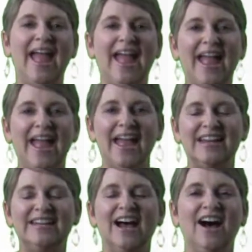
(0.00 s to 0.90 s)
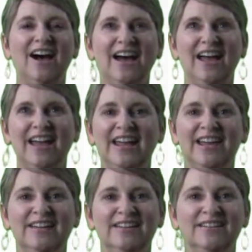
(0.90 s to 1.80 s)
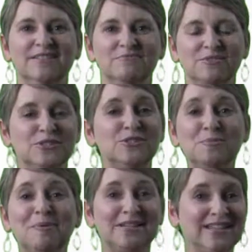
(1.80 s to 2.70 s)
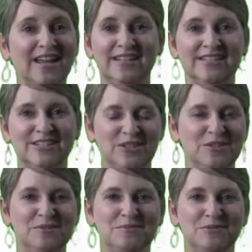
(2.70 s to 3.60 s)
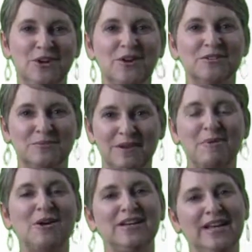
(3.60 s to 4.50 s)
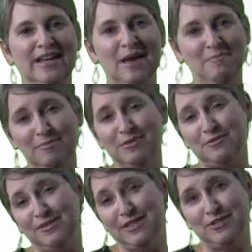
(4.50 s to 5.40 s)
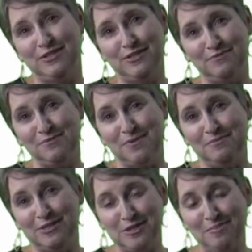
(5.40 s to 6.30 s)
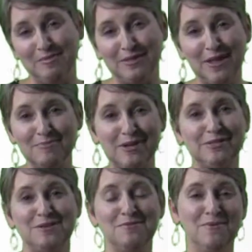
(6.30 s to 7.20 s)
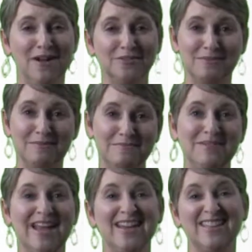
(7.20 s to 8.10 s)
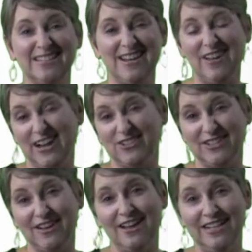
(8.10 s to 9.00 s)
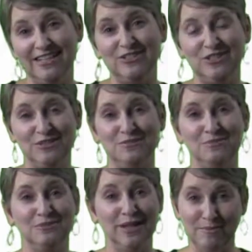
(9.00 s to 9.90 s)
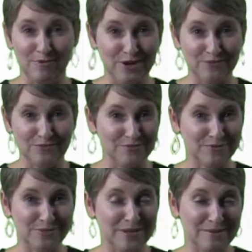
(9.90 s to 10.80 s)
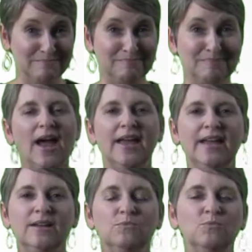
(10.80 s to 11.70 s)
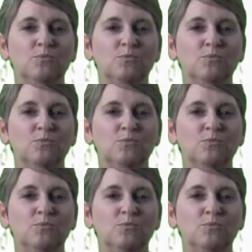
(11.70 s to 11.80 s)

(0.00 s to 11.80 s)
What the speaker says: and I was super excited to start doing marketing and public relations for the Wichita Public Library. So while doing my MBA, that's how I actually got into libraries for the first time. I